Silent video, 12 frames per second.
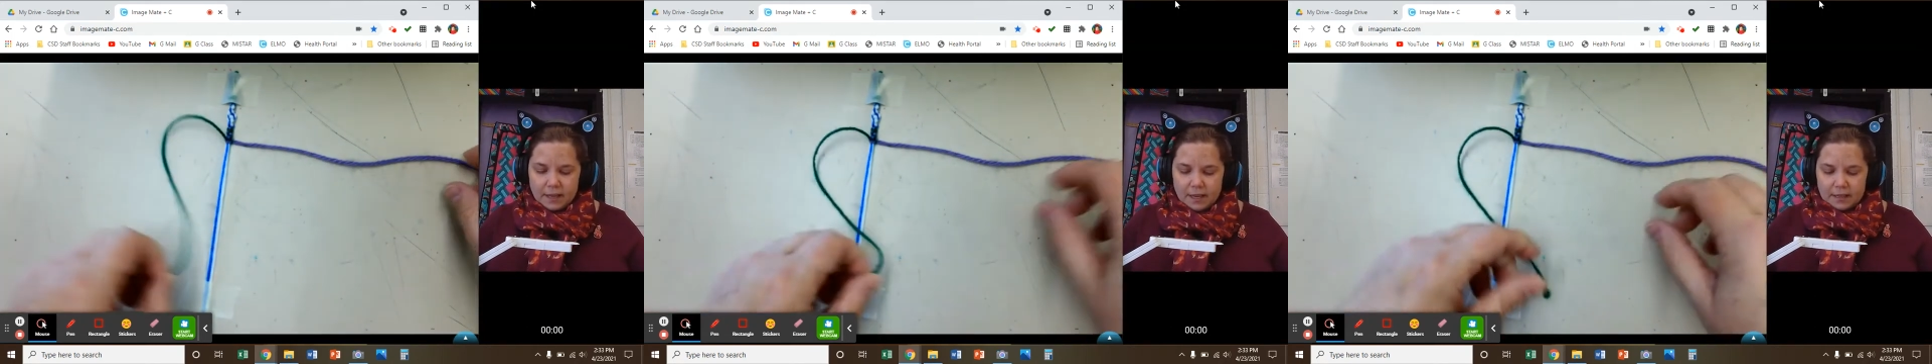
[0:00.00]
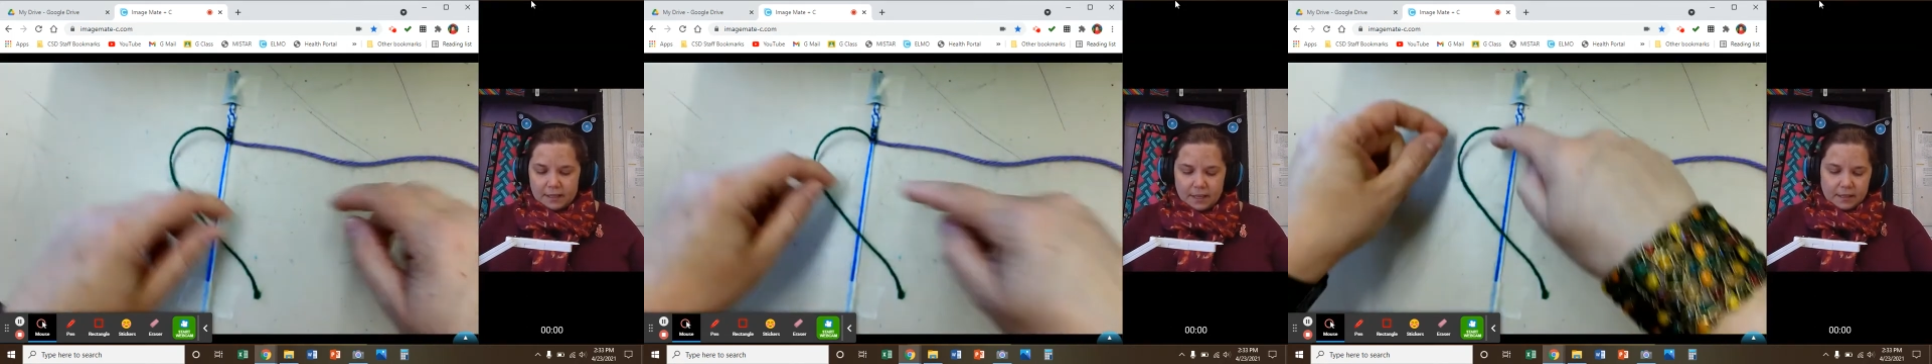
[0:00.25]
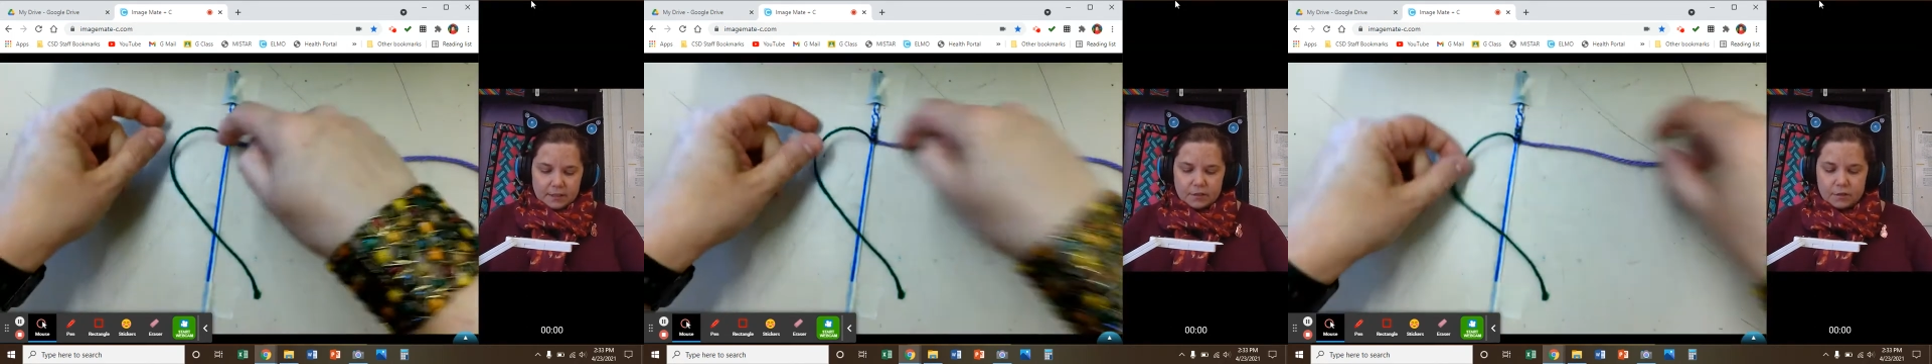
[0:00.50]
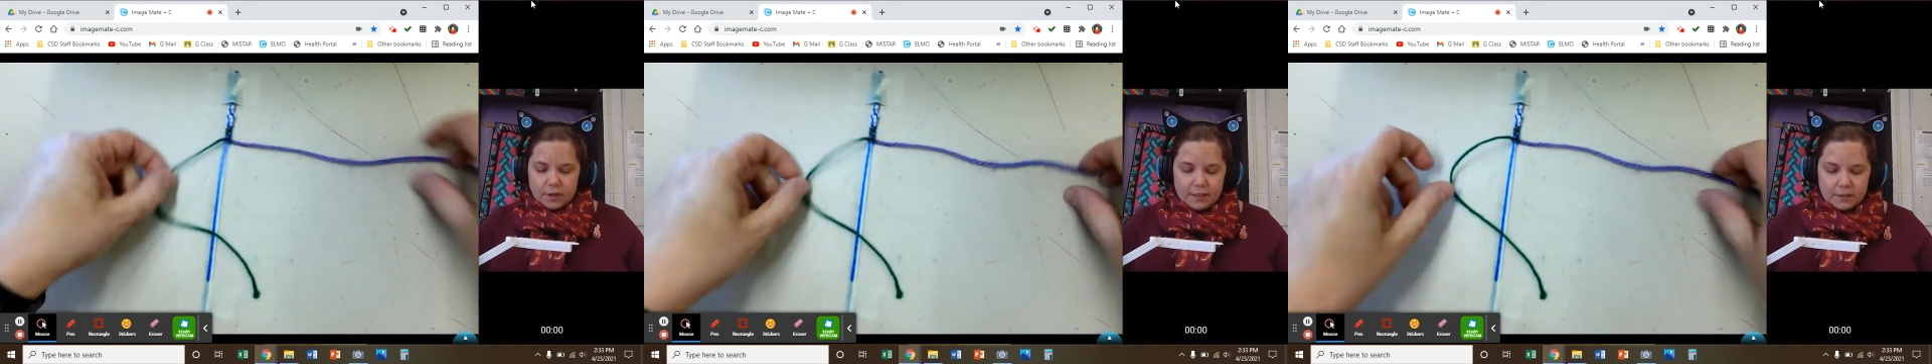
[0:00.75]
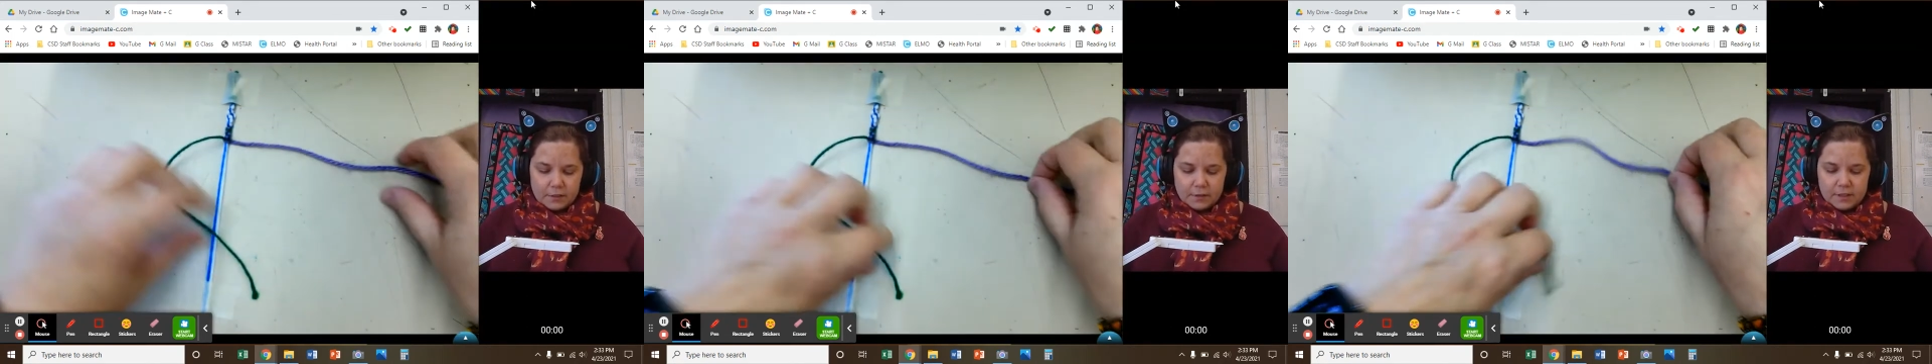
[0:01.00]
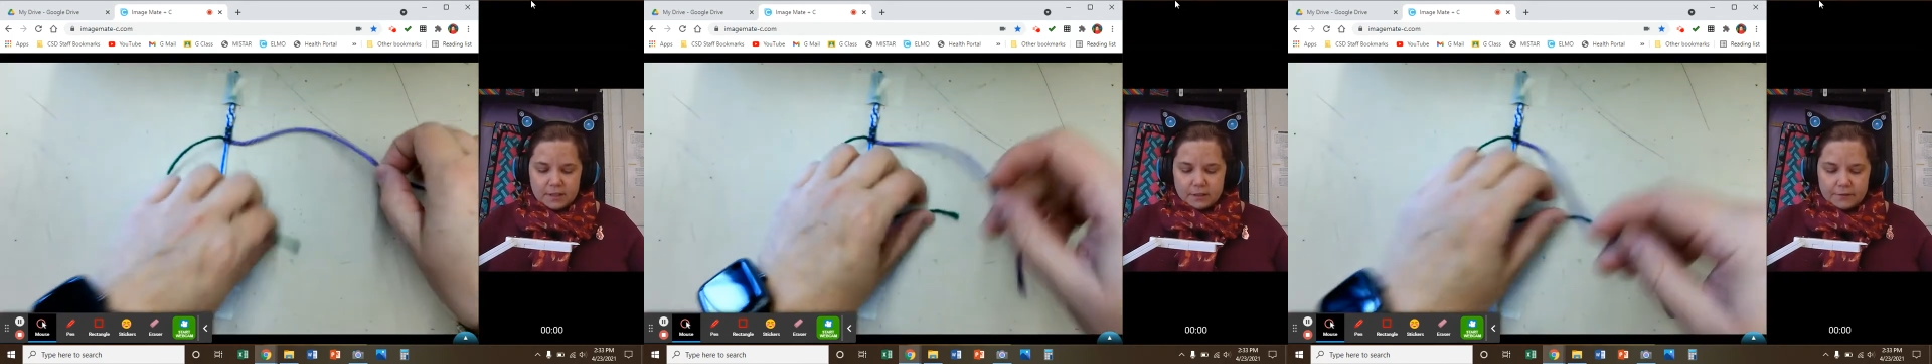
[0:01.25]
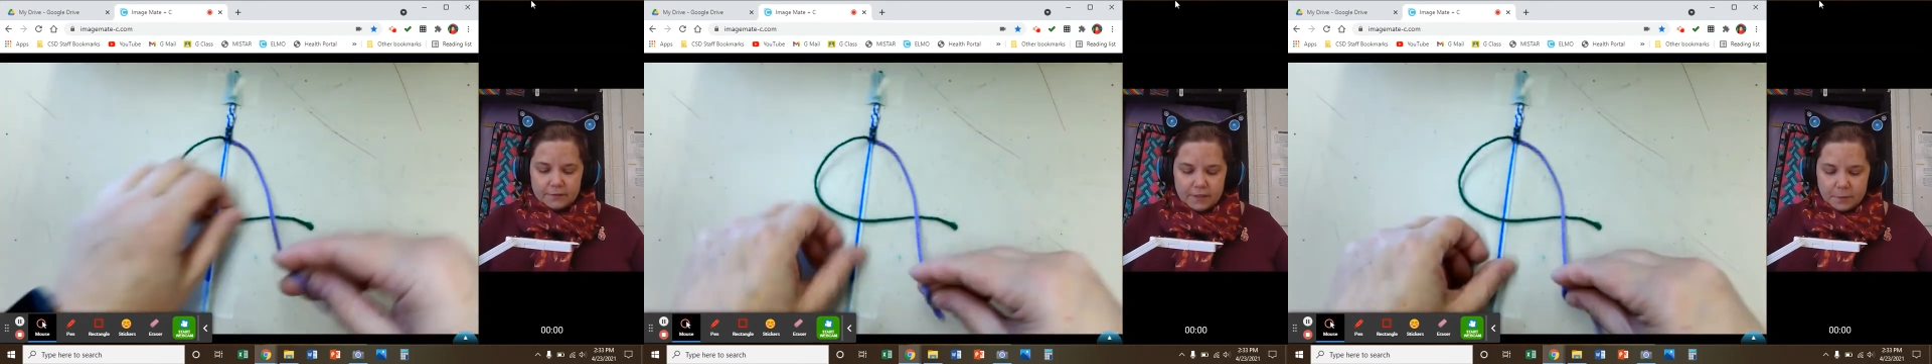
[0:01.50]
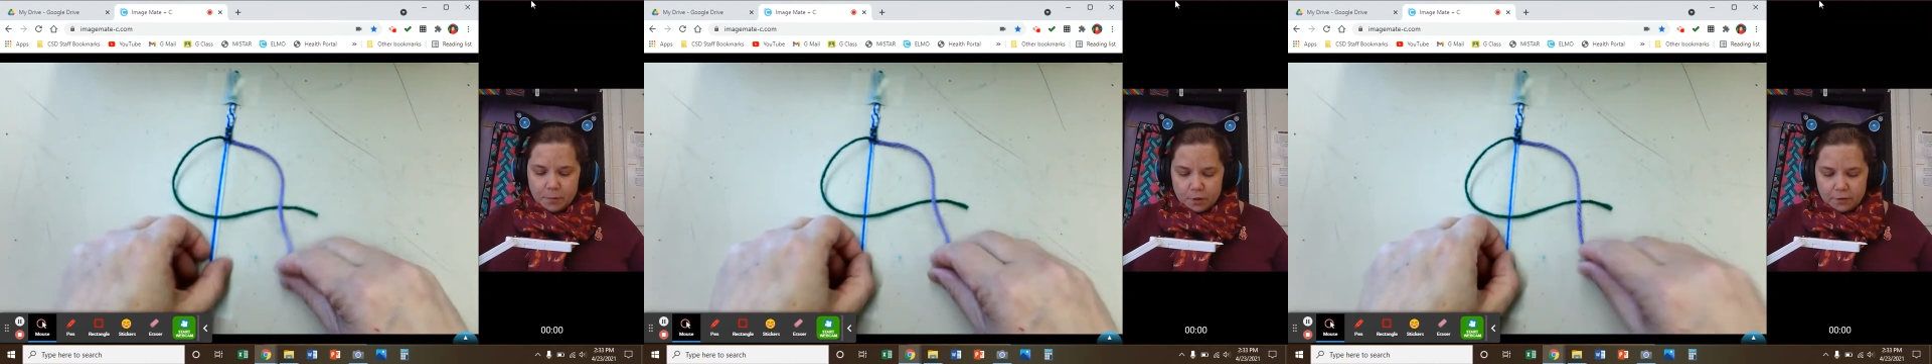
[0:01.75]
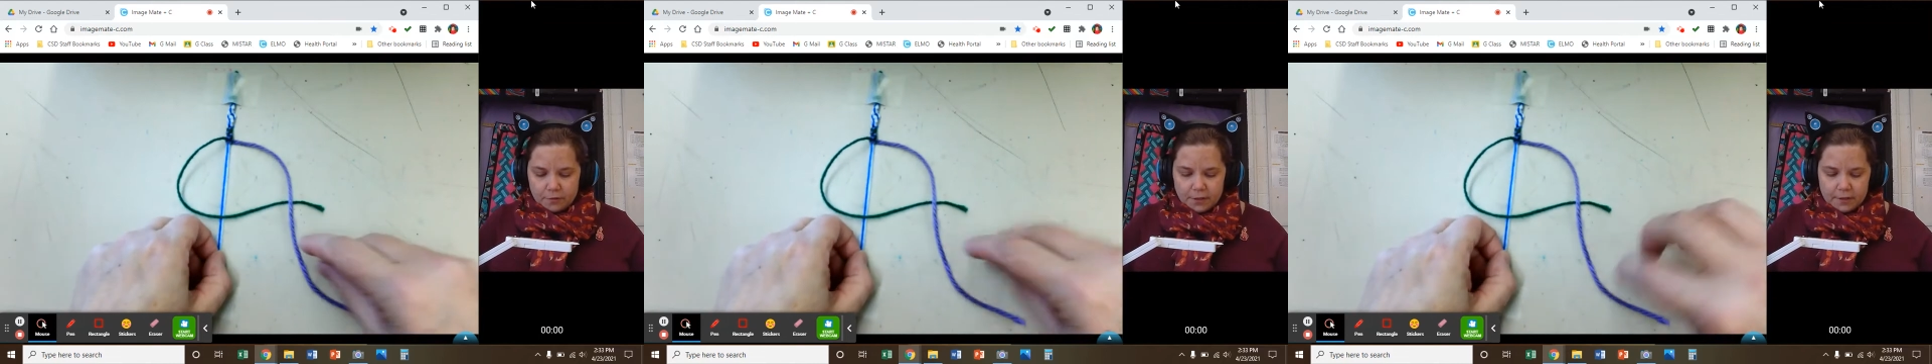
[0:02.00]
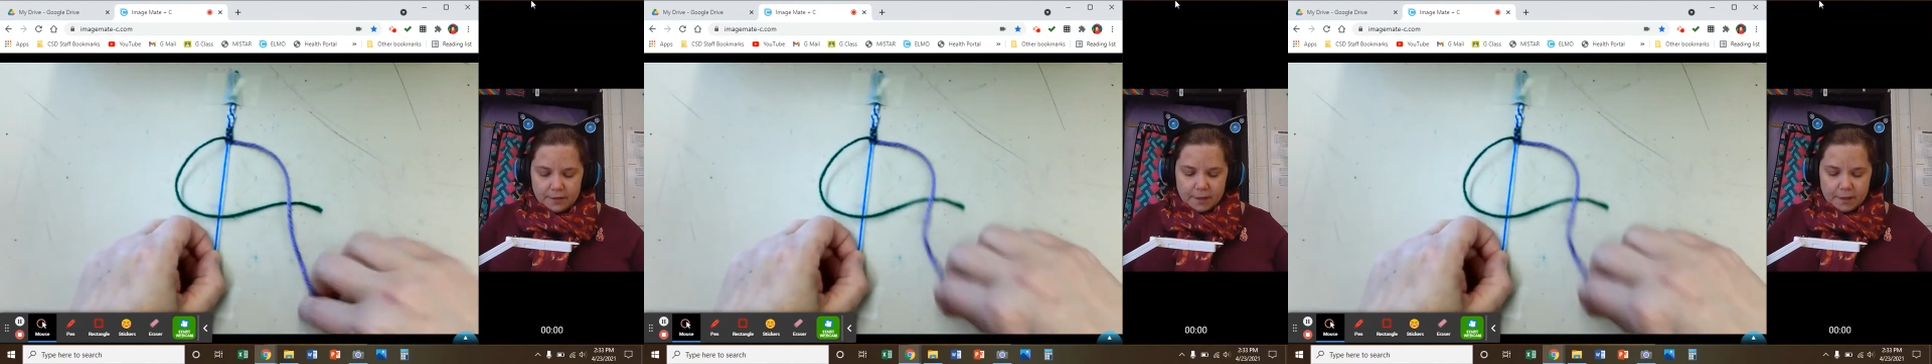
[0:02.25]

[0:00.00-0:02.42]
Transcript: And again, it's trying to do its little flip over.